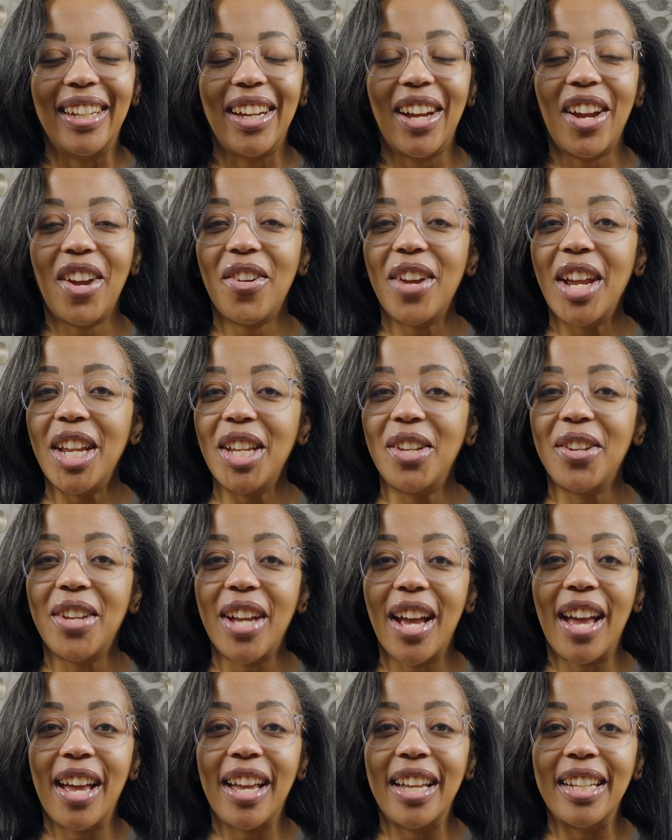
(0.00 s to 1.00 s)
All right, you
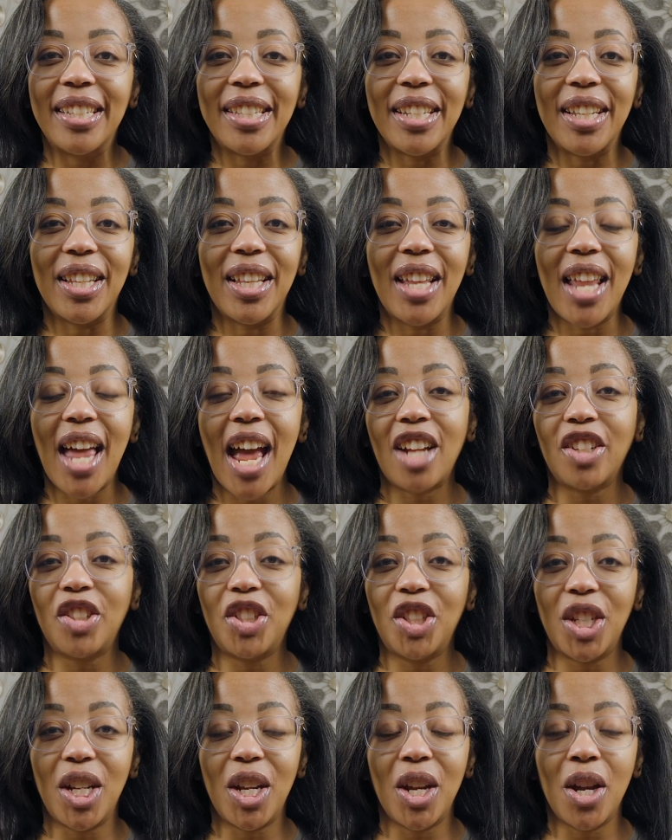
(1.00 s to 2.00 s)
guys,
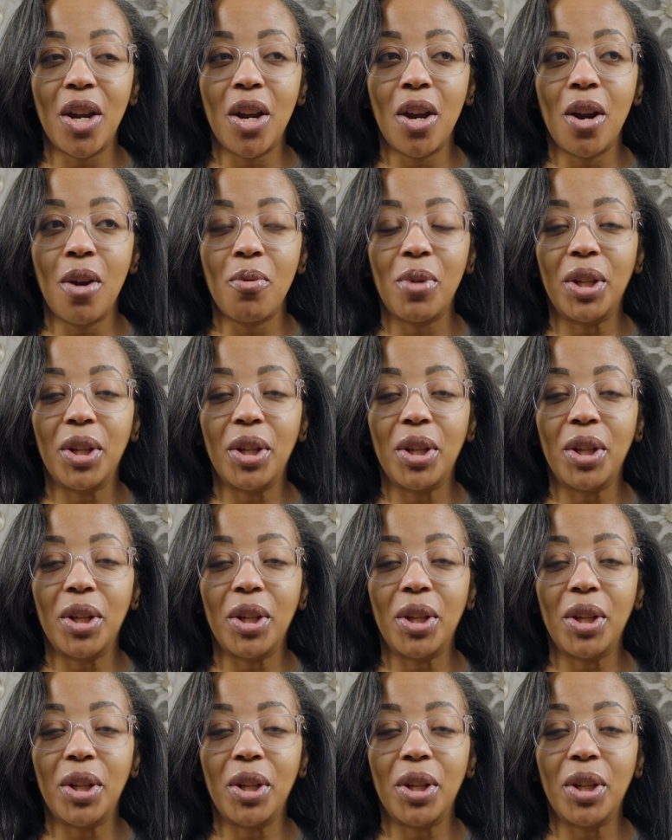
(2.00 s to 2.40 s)
last year